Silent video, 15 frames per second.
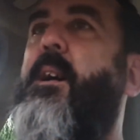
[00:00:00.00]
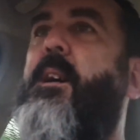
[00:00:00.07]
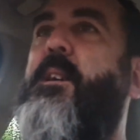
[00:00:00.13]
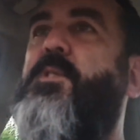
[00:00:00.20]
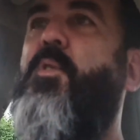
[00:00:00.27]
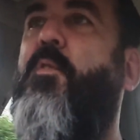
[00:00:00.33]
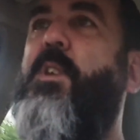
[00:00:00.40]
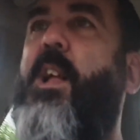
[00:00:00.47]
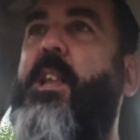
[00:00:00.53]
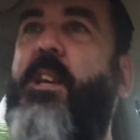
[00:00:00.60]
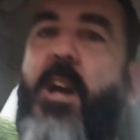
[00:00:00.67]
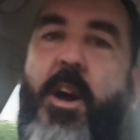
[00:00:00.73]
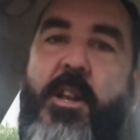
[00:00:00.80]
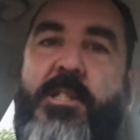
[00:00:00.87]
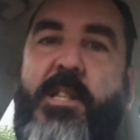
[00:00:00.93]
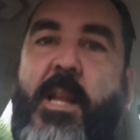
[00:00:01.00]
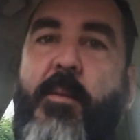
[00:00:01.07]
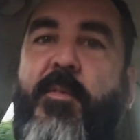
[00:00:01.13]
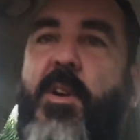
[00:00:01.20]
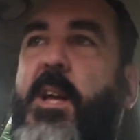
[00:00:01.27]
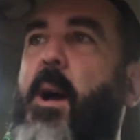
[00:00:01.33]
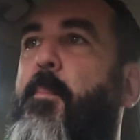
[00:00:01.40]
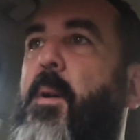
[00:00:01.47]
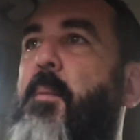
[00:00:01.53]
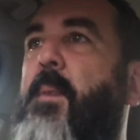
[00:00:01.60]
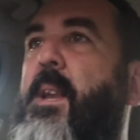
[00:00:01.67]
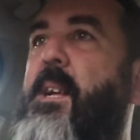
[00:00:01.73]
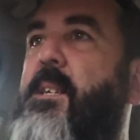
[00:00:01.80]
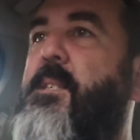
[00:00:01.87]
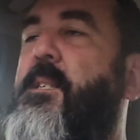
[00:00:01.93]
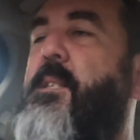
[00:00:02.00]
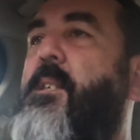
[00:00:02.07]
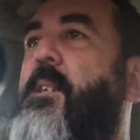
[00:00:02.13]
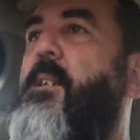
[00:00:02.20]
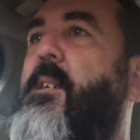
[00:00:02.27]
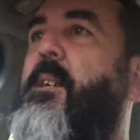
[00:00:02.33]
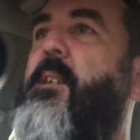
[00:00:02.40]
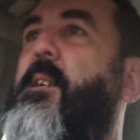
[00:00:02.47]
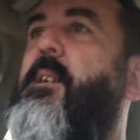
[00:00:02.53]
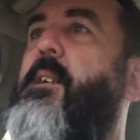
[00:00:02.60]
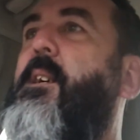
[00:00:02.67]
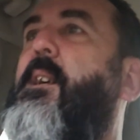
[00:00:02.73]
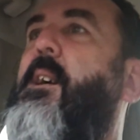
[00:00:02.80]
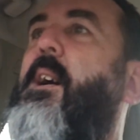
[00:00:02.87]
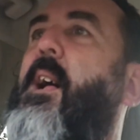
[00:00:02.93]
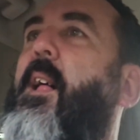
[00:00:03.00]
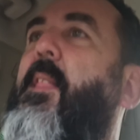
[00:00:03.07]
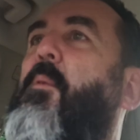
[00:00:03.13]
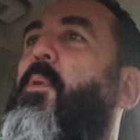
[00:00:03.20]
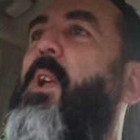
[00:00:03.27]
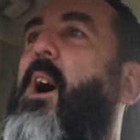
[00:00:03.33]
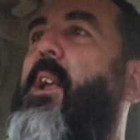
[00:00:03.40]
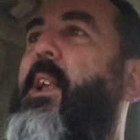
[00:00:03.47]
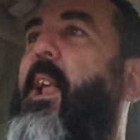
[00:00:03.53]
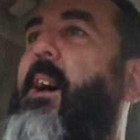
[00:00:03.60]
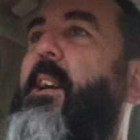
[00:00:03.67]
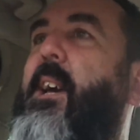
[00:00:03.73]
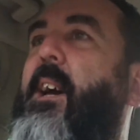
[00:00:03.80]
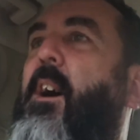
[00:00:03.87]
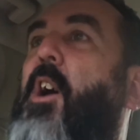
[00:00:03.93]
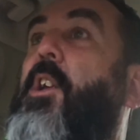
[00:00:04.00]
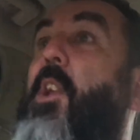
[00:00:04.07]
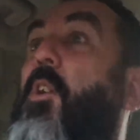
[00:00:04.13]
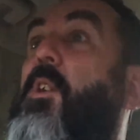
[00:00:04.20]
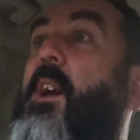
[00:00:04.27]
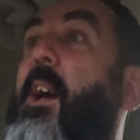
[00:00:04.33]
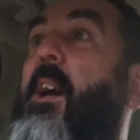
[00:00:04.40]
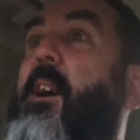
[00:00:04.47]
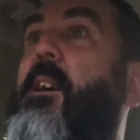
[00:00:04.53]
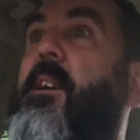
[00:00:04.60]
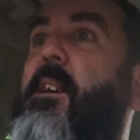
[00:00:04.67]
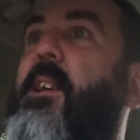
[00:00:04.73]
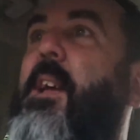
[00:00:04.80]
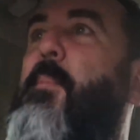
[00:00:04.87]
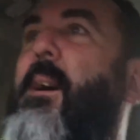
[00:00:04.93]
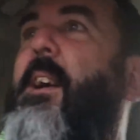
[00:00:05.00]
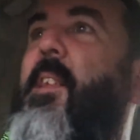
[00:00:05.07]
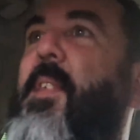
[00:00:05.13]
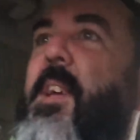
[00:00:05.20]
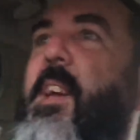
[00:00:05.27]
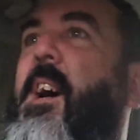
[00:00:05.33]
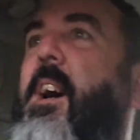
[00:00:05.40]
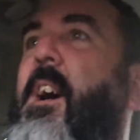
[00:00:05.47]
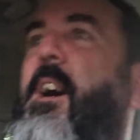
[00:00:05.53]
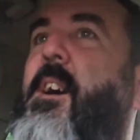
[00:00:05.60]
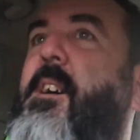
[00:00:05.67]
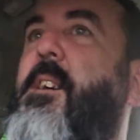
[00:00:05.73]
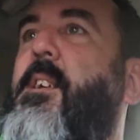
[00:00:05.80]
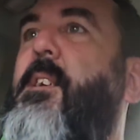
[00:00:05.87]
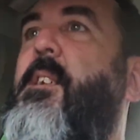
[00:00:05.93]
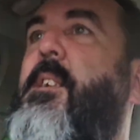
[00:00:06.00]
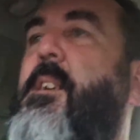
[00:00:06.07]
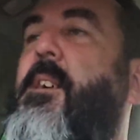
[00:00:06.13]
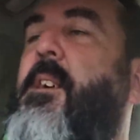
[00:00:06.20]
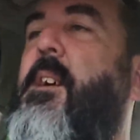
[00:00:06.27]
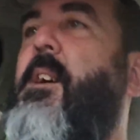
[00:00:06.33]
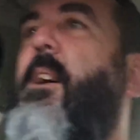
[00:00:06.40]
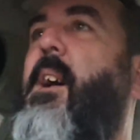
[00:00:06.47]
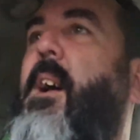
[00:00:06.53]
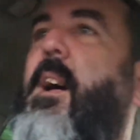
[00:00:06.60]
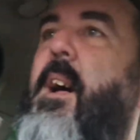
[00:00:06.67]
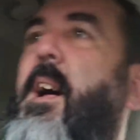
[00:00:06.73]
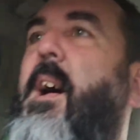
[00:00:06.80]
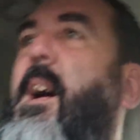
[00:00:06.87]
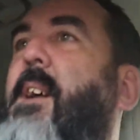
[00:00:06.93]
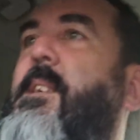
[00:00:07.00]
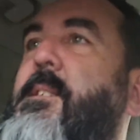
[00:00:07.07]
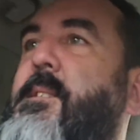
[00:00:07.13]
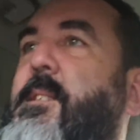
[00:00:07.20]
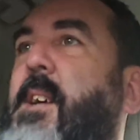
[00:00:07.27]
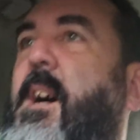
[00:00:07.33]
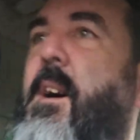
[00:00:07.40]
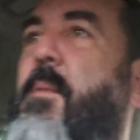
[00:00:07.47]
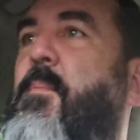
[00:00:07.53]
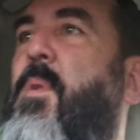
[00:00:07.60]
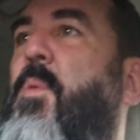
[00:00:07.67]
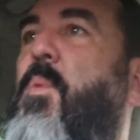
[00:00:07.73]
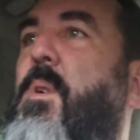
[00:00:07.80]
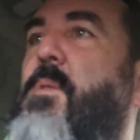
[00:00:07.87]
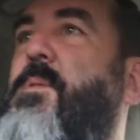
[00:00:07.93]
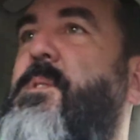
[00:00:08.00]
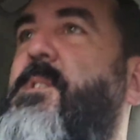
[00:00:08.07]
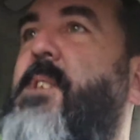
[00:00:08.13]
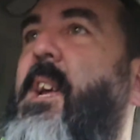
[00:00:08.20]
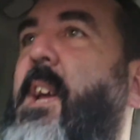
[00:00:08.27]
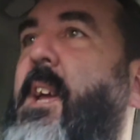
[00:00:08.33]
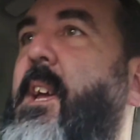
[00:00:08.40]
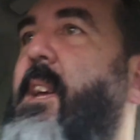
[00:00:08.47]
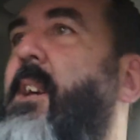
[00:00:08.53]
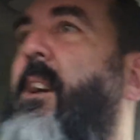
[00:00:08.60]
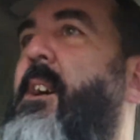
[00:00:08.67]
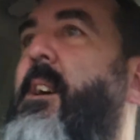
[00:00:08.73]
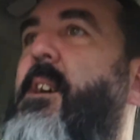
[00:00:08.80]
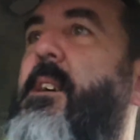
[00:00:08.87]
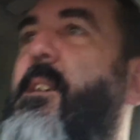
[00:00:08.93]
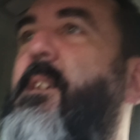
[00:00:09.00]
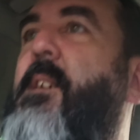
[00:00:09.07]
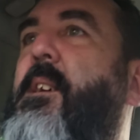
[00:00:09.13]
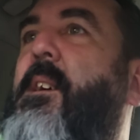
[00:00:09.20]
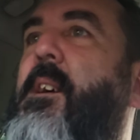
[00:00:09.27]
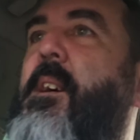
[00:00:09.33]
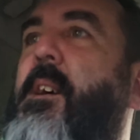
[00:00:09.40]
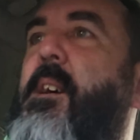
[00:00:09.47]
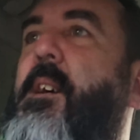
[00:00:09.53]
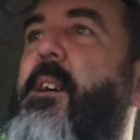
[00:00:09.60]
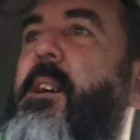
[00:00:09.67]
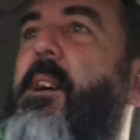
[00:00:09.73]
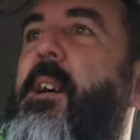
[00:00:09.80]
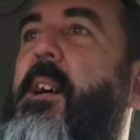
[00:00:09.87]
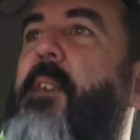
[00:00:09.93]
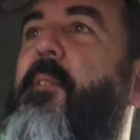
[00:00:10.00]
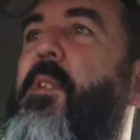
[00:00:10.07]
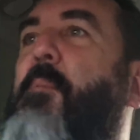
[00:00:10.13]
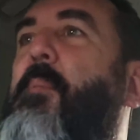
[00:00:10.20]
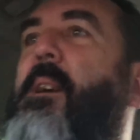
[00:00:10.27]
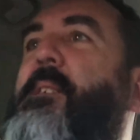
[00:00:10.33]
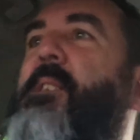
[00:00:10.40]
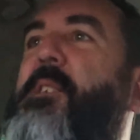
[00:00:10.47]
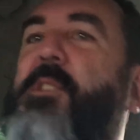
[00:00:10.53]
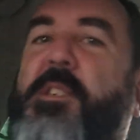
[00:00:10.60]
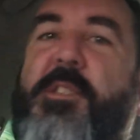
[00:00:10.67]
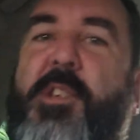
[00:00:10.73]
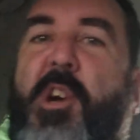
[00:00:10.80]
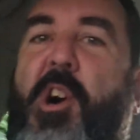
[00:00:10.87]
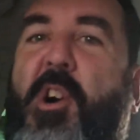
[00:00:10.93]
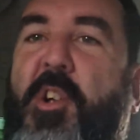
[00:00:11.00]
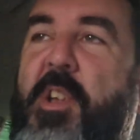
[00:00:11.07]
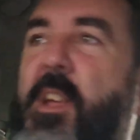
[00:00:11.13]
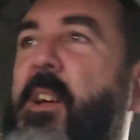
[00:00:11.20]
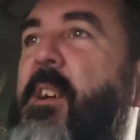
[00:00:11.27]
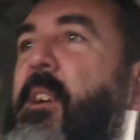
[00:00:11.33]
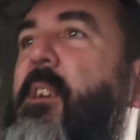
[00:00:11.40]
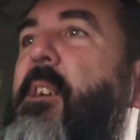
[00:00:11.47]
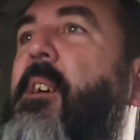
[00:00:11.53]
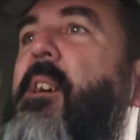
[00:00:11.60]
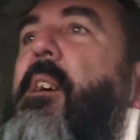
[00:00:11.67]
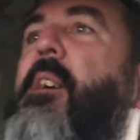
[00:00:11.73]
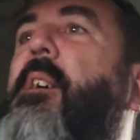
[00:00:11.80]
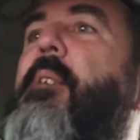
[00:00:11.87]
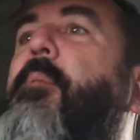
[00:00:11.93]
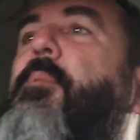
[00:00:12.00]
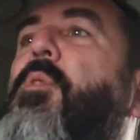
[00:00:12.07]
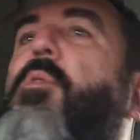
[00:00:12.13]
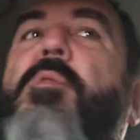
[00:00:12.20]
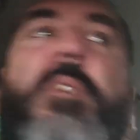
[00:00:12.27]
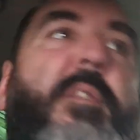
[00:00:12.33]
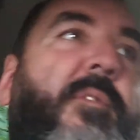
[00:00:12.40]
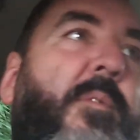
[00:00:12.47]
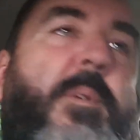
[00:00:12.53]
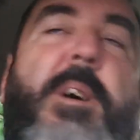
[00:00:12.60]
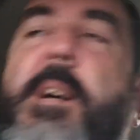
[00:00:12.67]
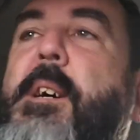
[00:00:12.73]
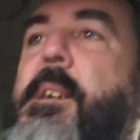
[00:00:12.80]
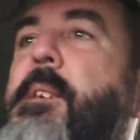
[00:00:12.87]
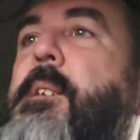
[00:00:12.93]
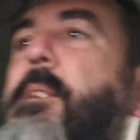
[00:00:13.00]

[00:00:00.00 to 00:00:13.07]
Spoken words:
sort of let it go to sleep for a couple of minutes, and then we'll unlock it, get back in the car, and we'll see if the message is gone, or if we're